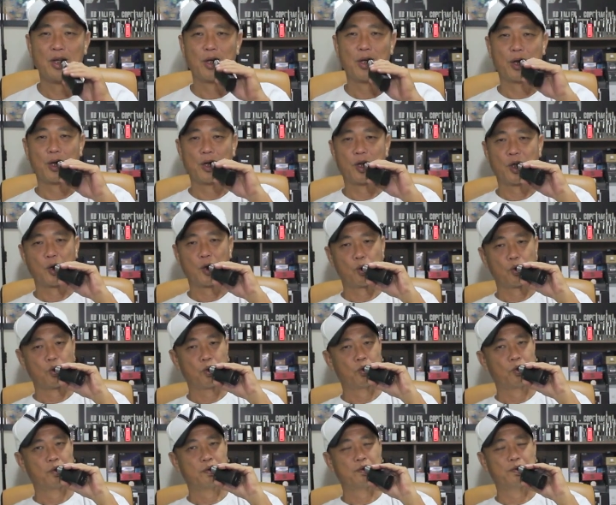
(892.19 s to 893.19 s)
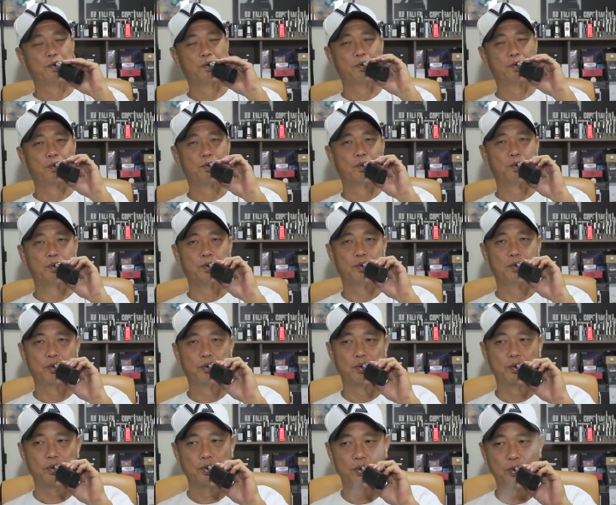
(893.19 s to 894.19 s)

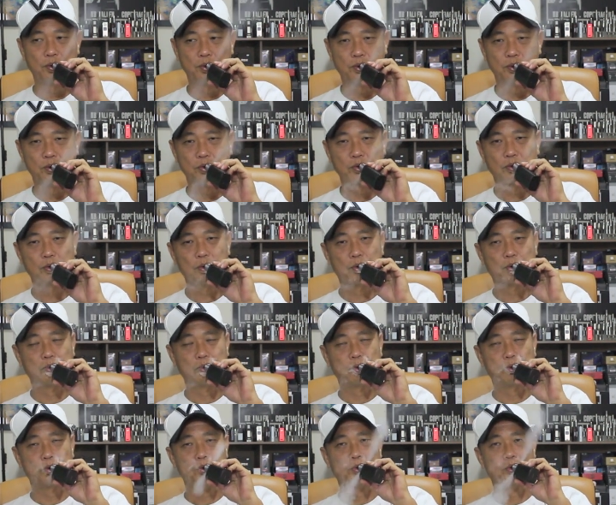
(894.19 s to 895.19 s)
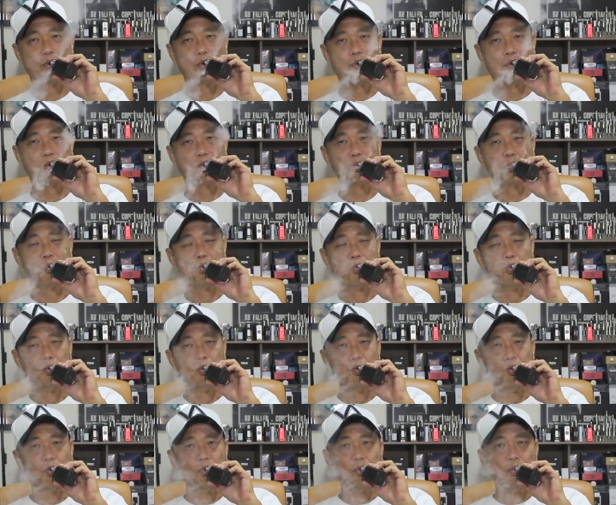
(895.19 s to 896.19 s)

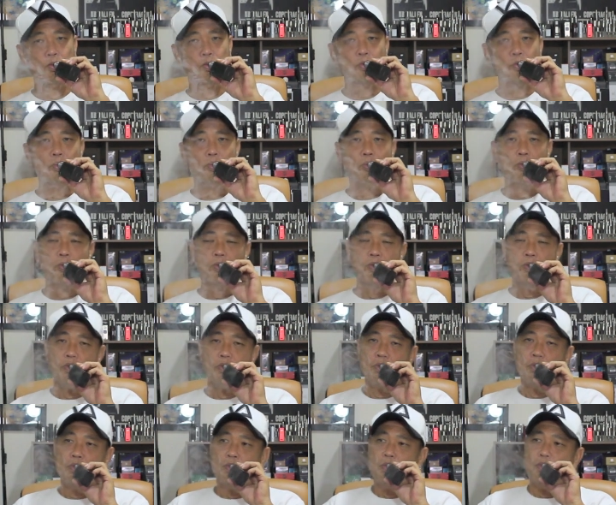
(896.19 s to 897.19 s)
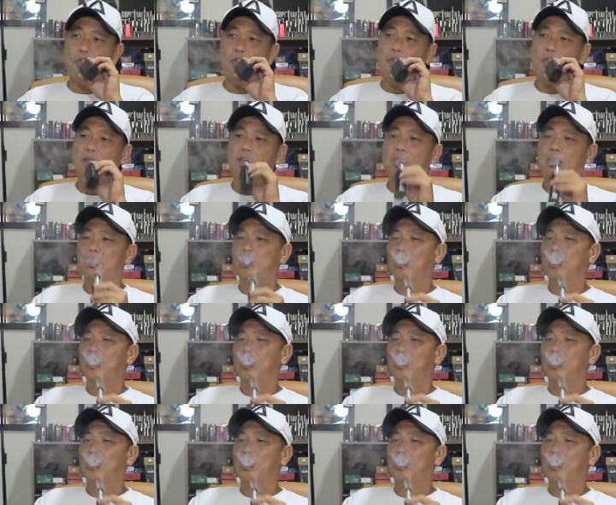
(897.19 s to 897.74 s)
(silence)